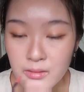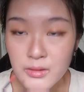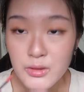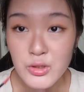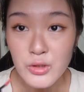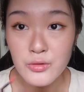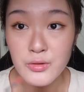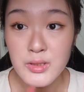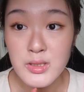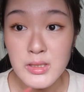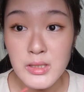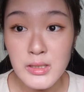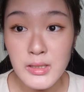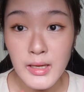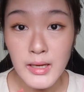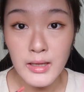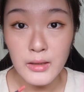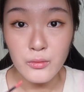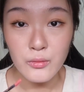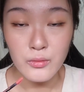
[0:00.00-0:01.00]
So you see
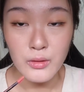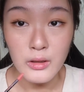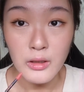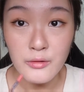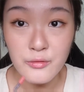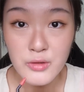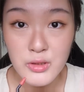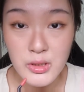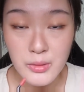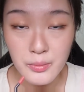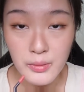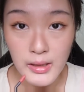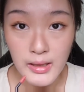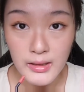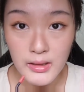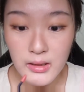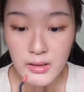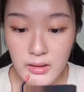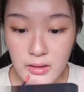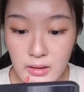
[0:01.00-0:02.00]
that when I first
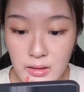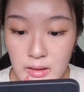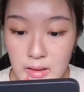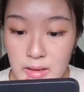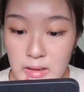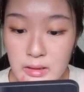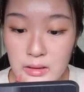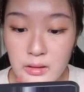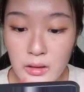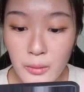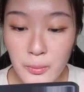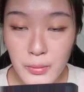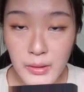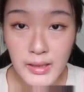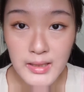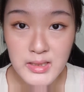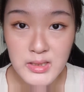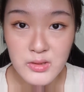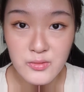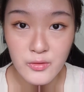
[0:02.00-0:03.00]
apply it, it
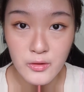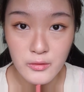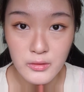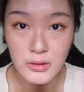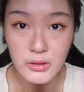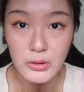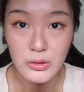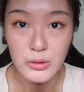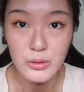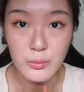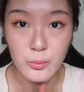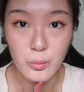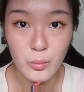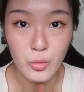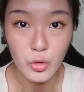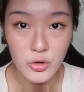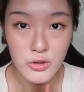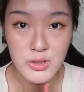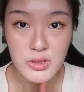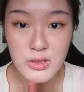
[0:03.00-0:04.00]
applies very
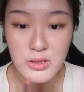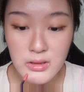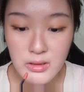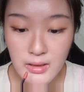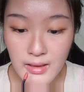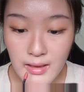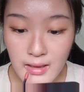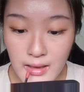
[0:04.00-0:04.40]
moist.